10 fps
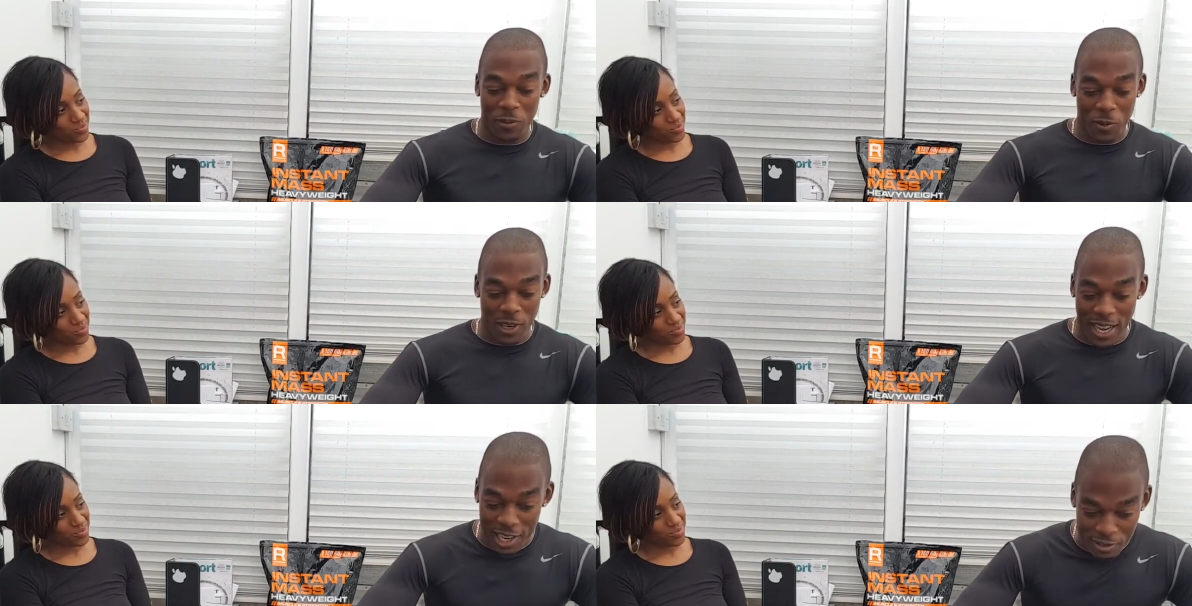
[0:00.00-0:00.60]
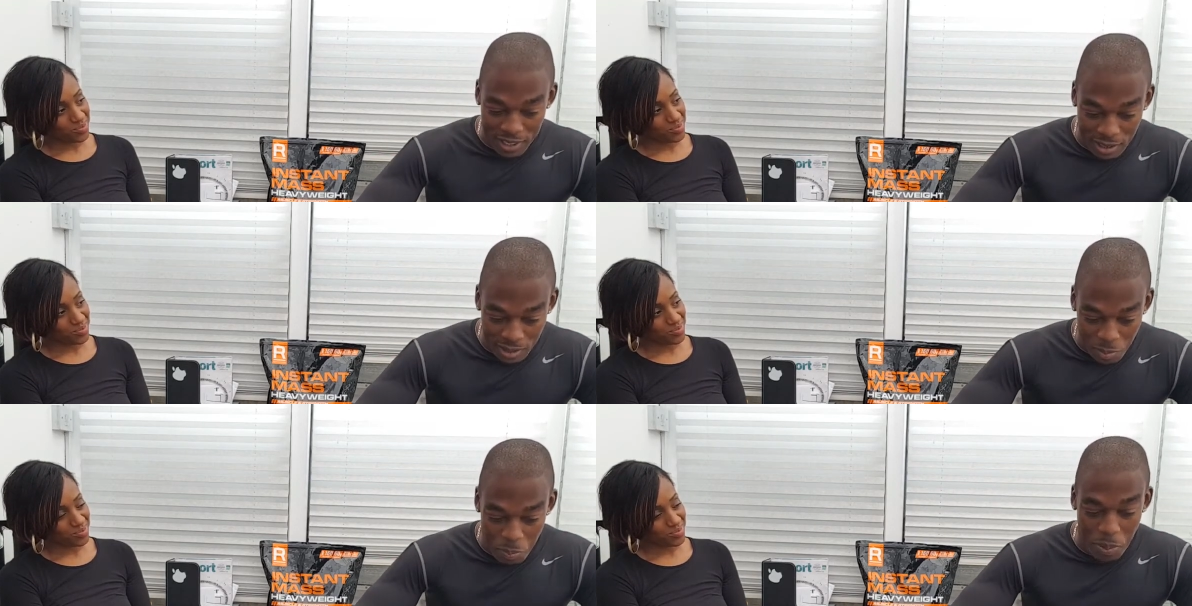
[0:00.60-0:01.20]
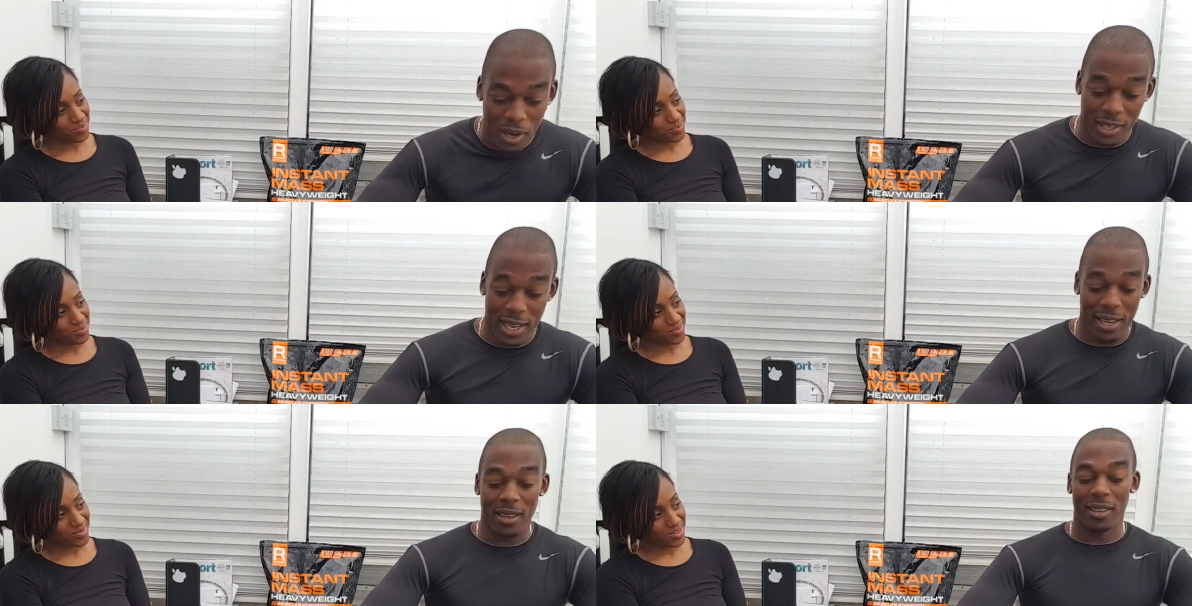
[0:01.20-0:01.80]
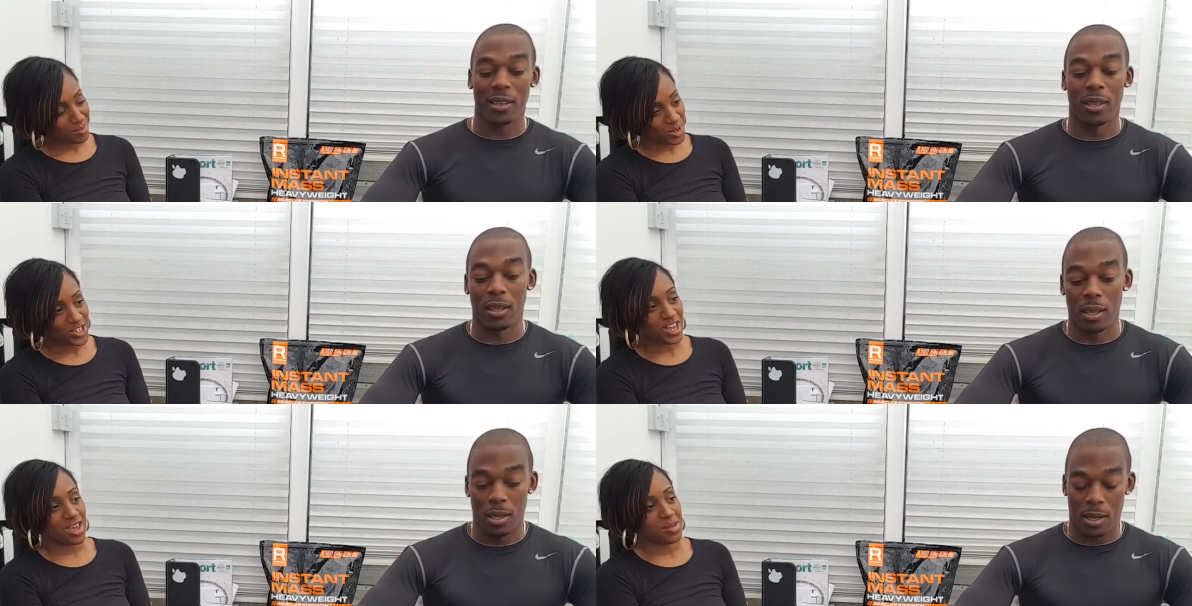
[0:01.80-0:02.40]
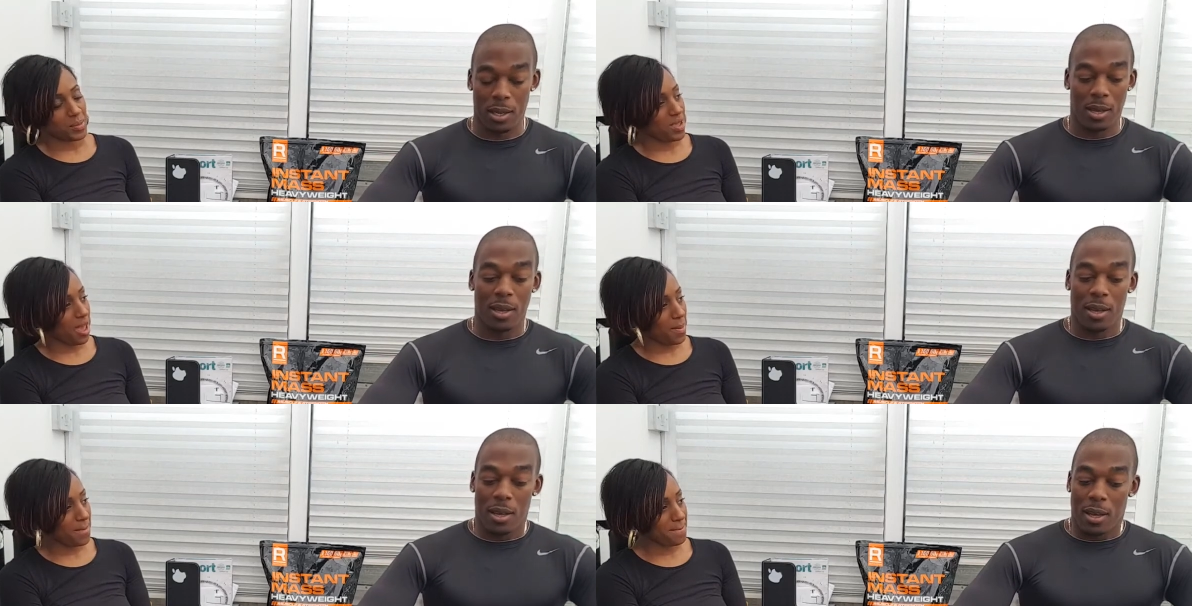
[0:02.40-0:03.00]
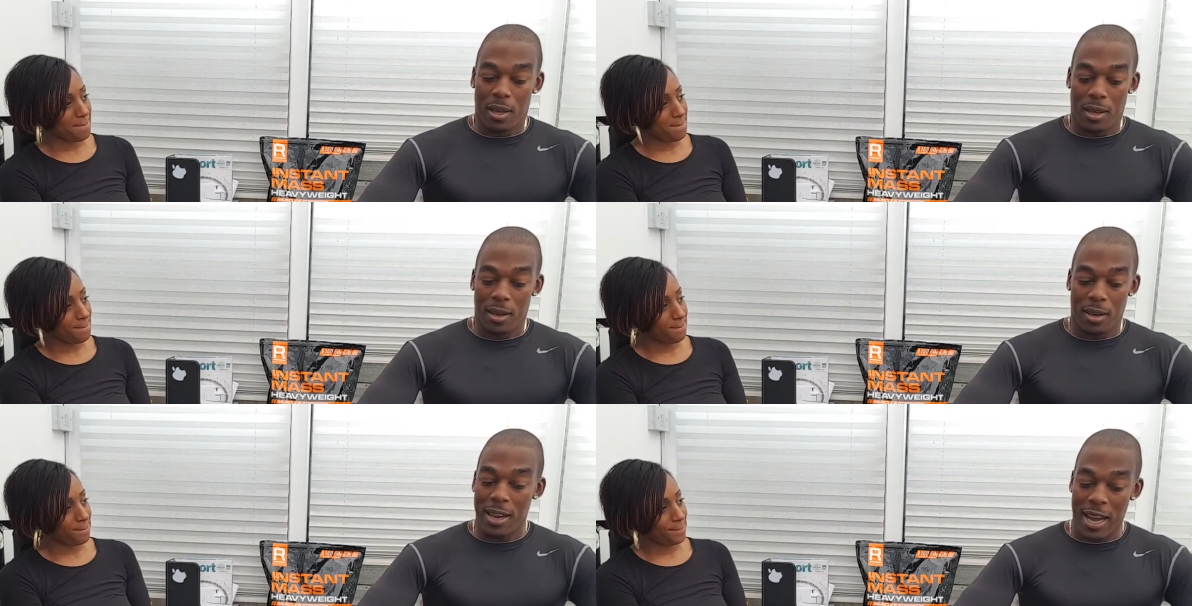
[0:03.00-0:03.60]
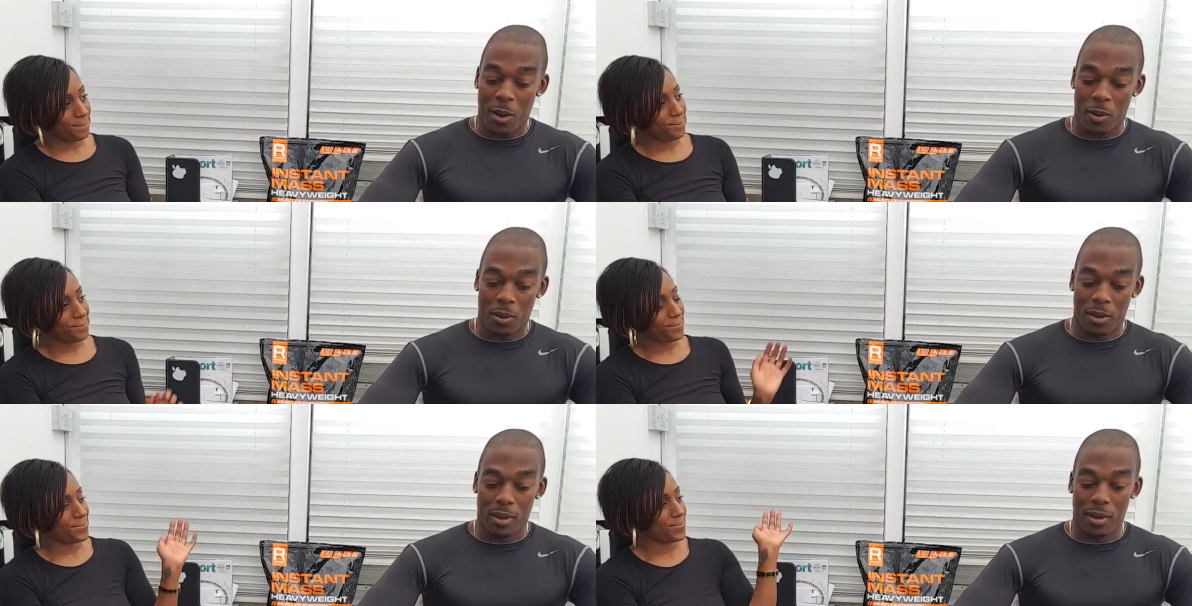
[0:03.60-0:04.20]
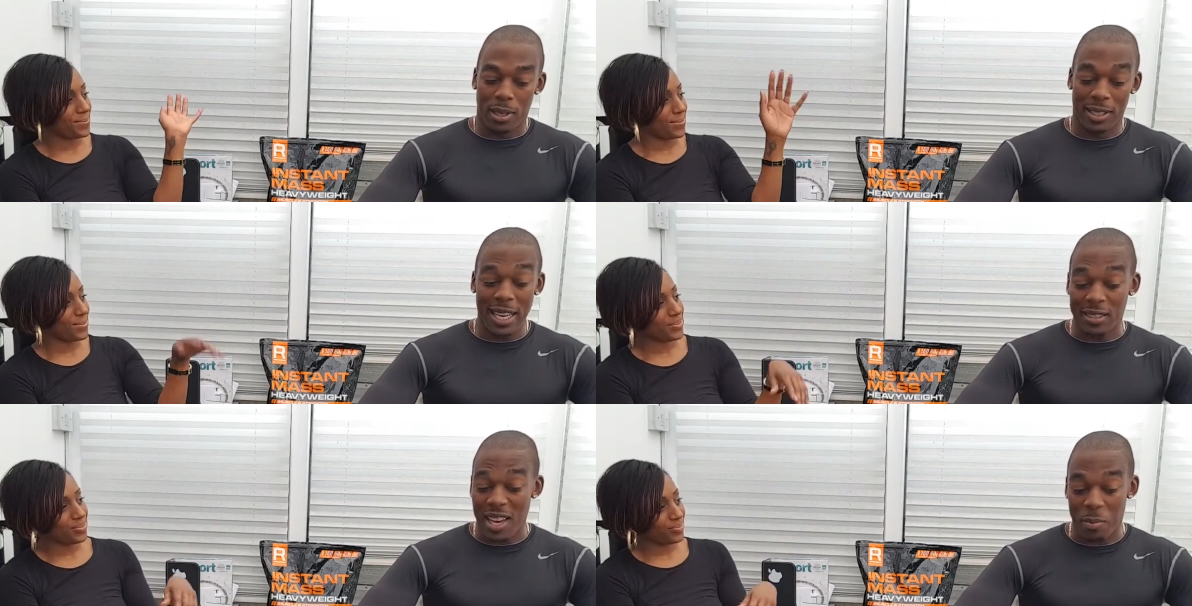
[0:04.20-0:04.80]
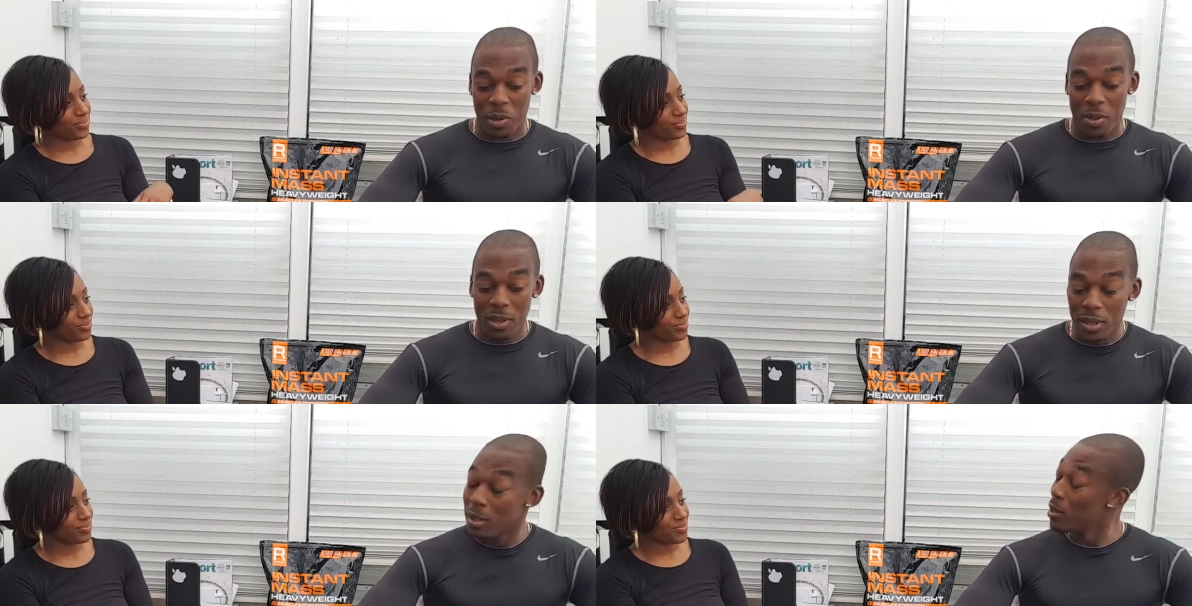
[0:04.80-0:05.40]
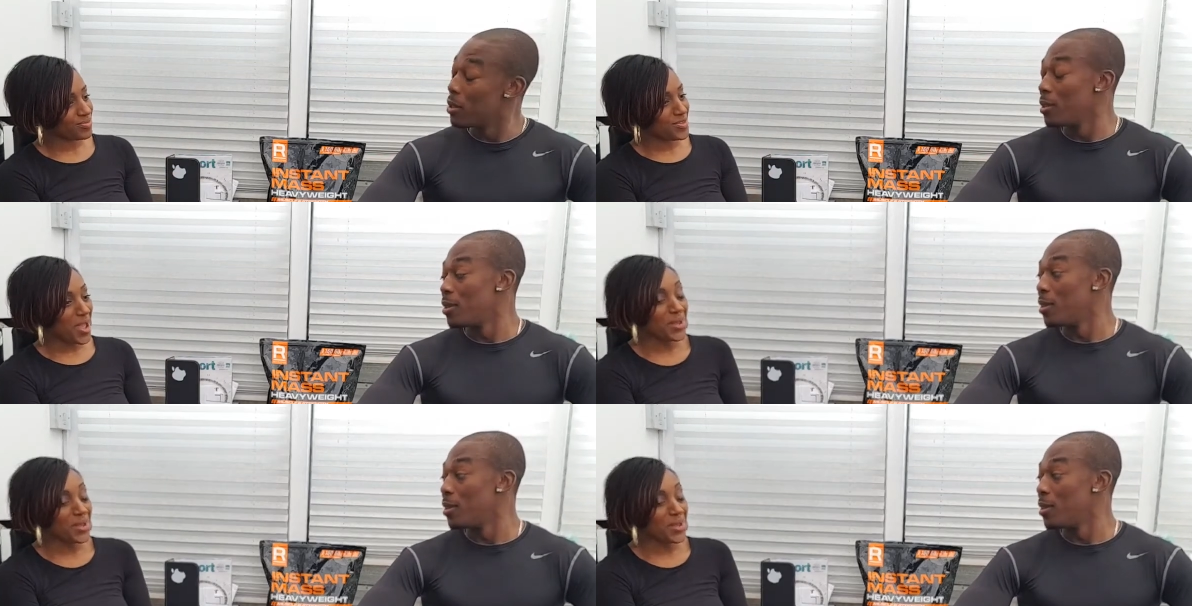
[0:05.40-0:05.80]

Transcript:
Speaker 1: mm-hmm. calories per day.
Speaker 2: Per day, yeah.
Speaker 1: Now, is that typo?
Speaker 2: No,